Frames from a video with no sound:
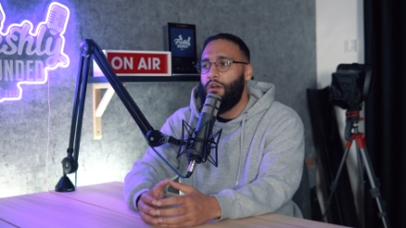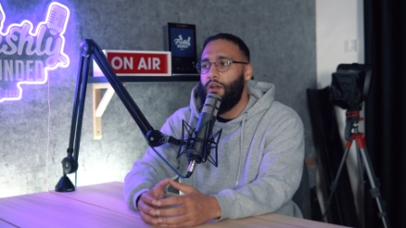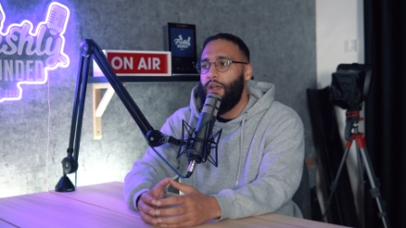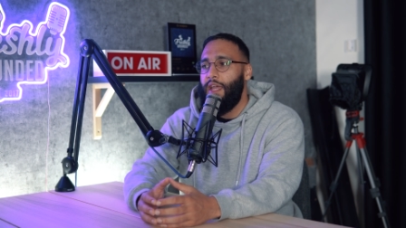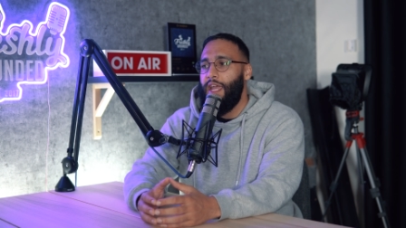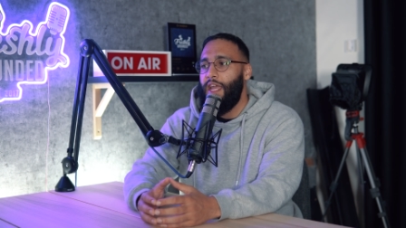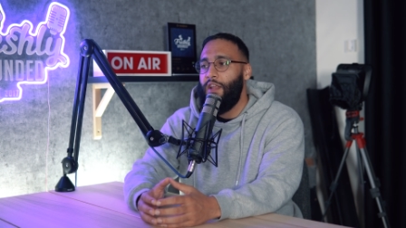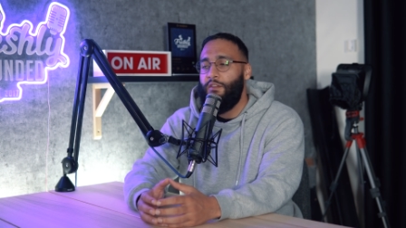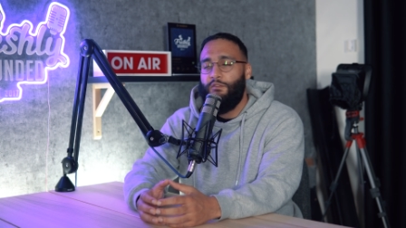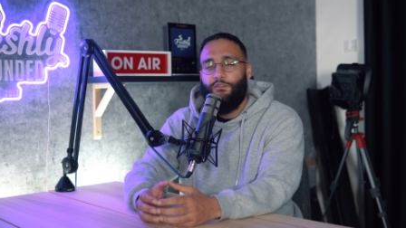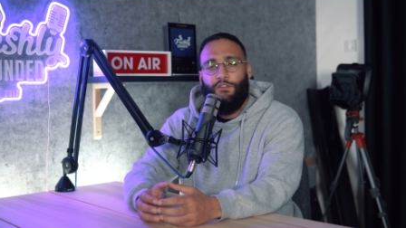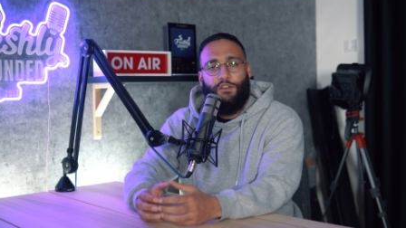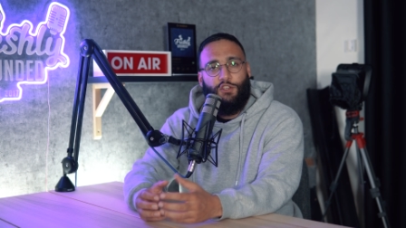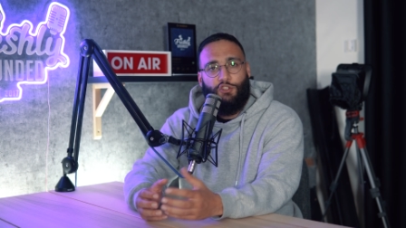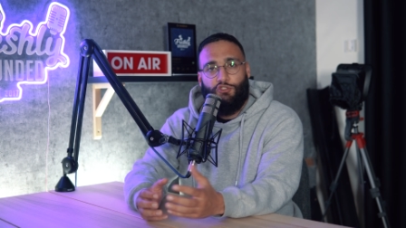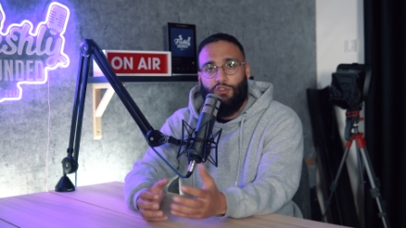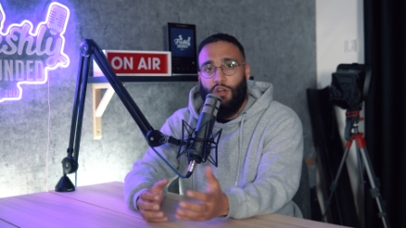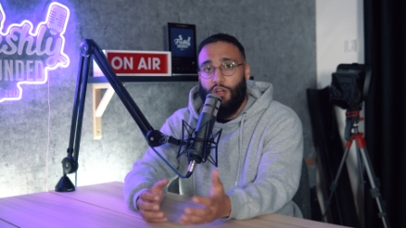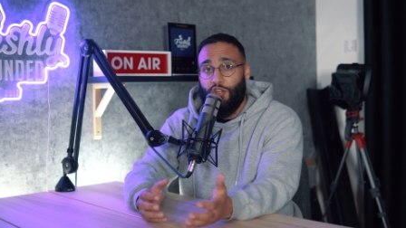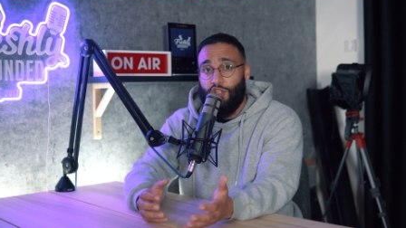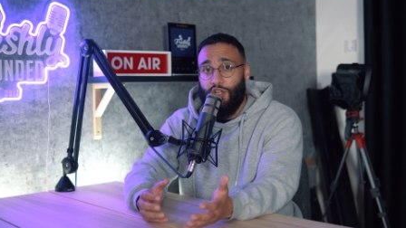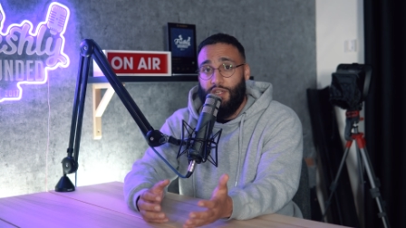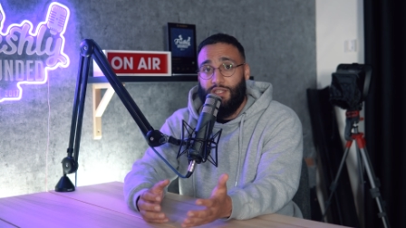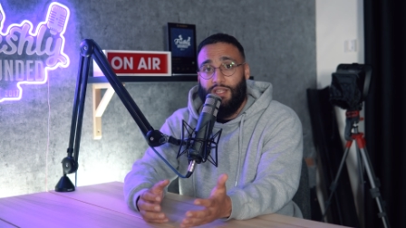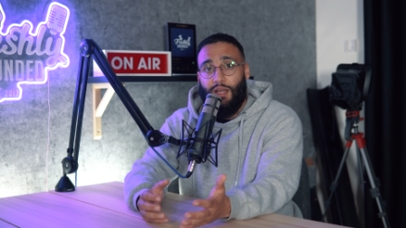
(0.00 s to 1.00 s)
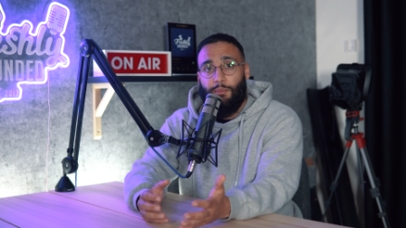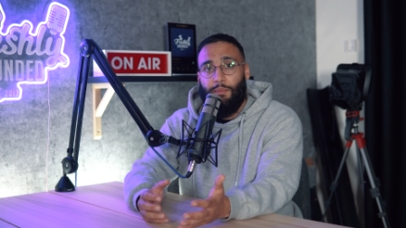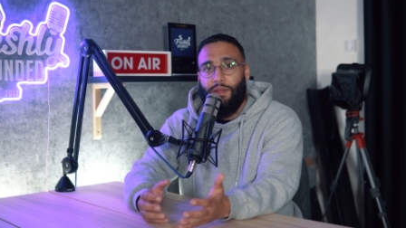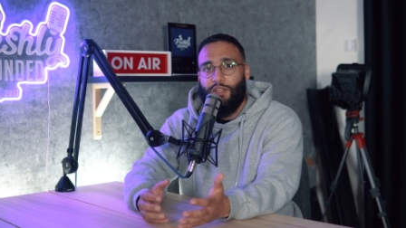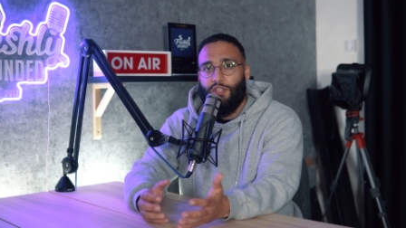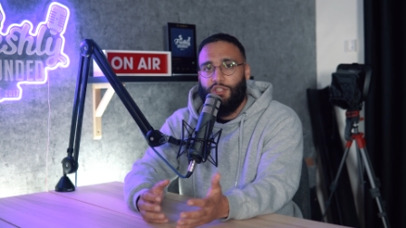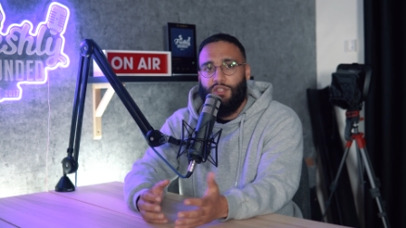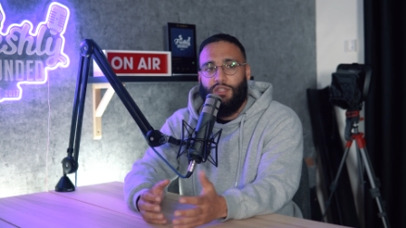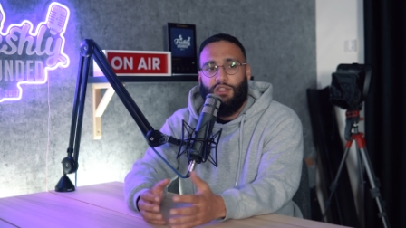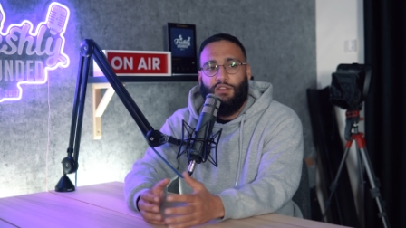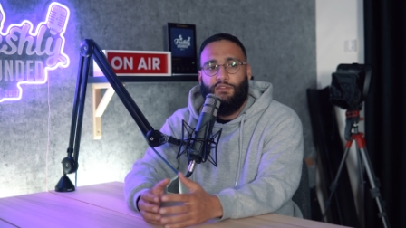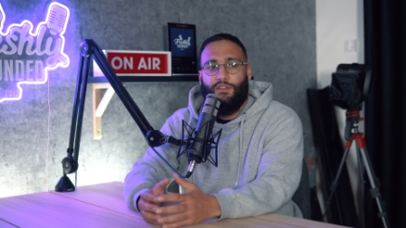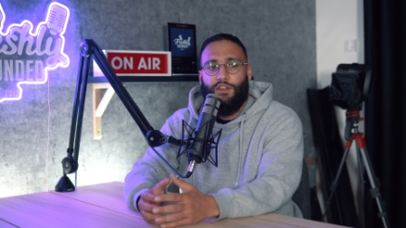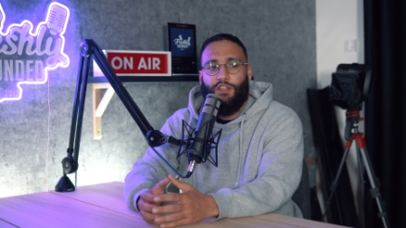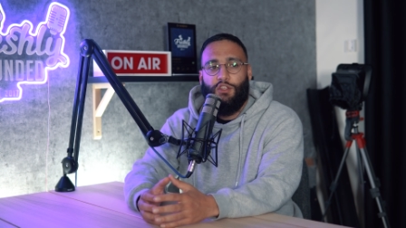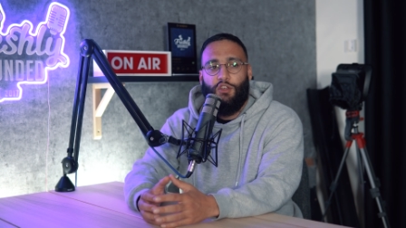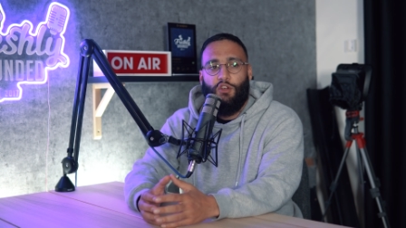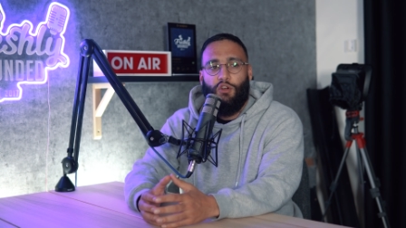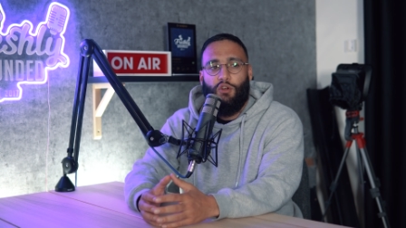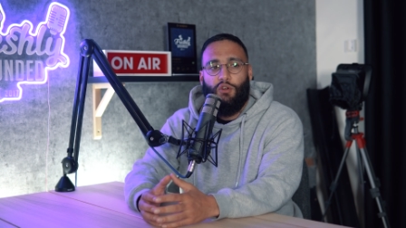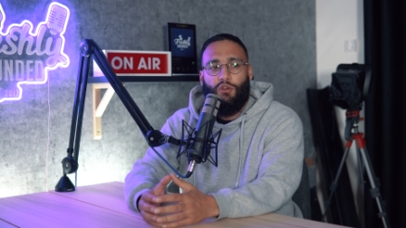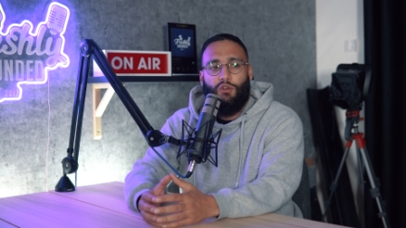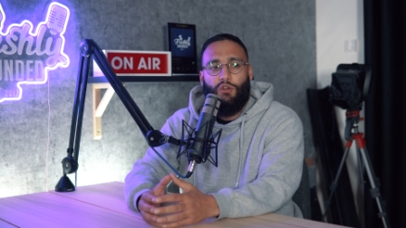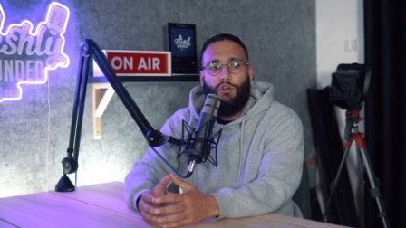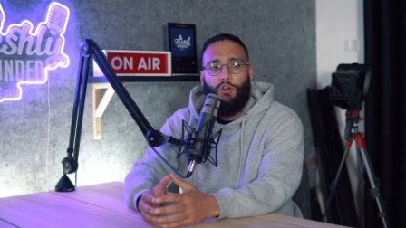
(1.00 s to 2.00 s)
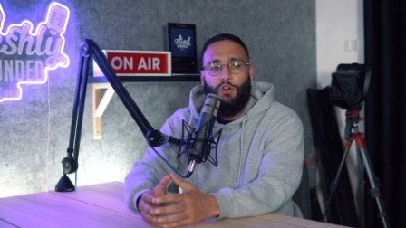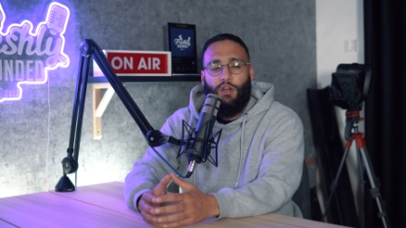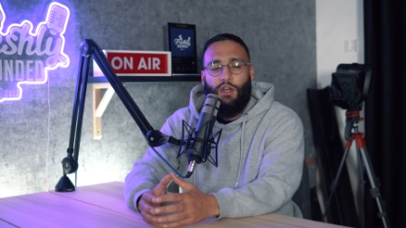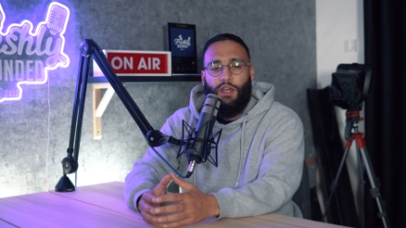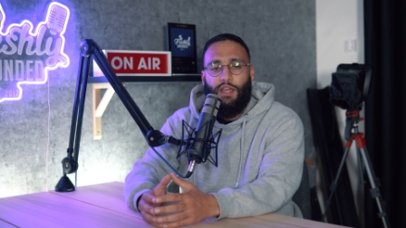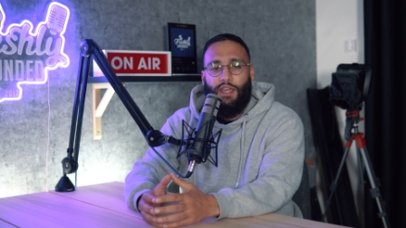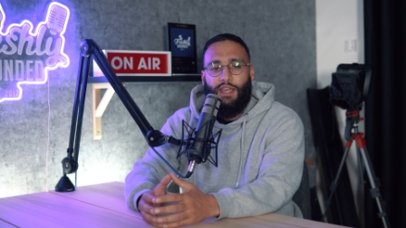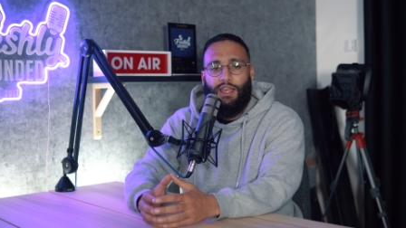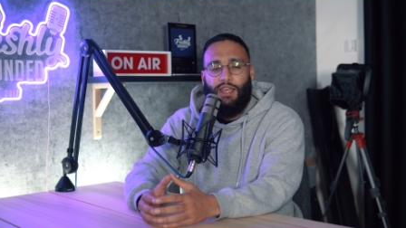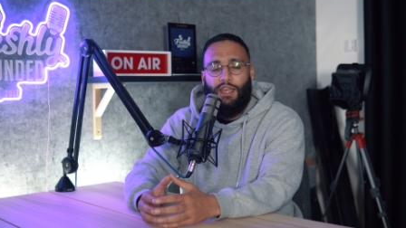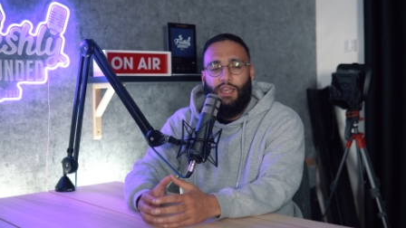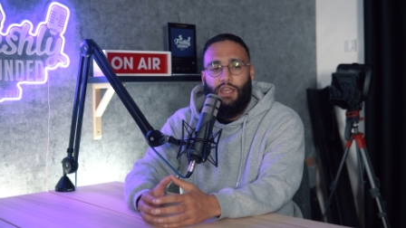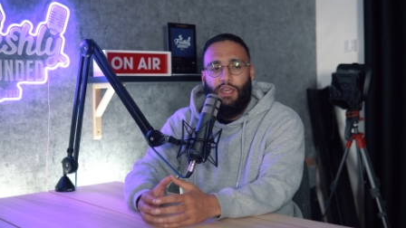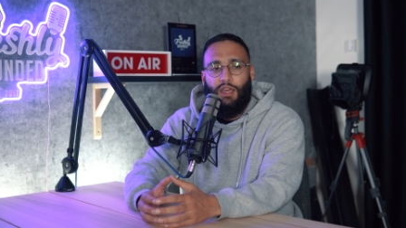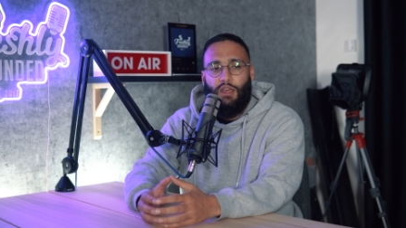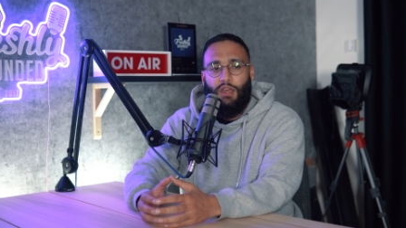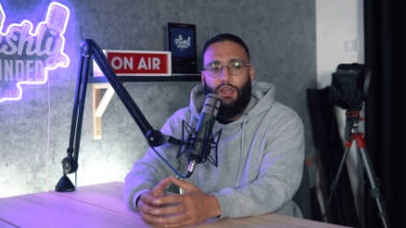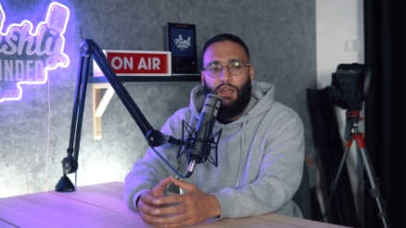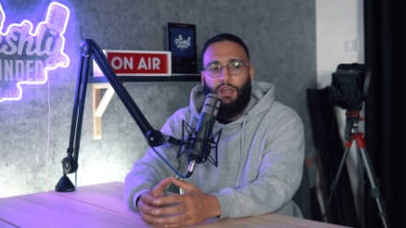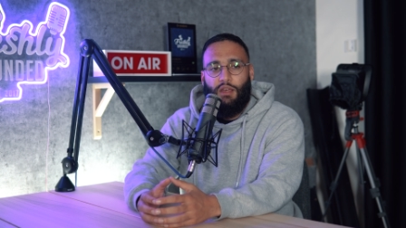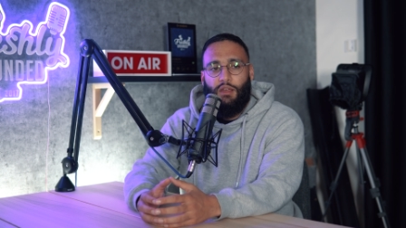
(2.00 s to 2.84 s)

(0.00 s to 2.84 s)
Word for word: infrastructure, as I mentioned in the video, it uh,